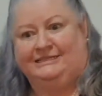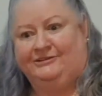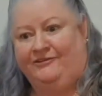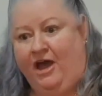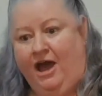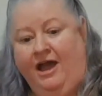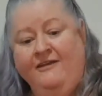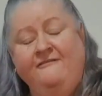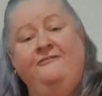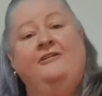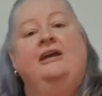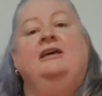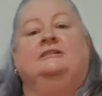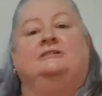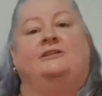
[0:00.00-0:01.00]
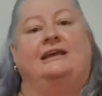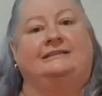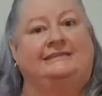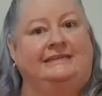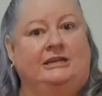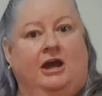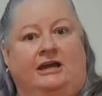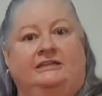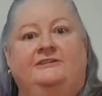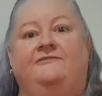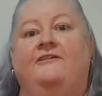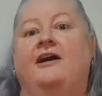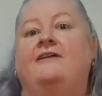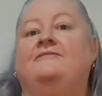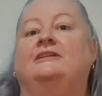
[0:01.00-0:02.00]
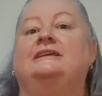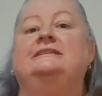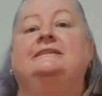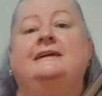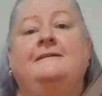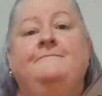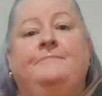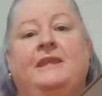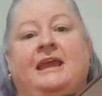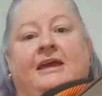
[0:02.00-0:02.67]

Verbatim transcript: 65. So that's the 95 litre,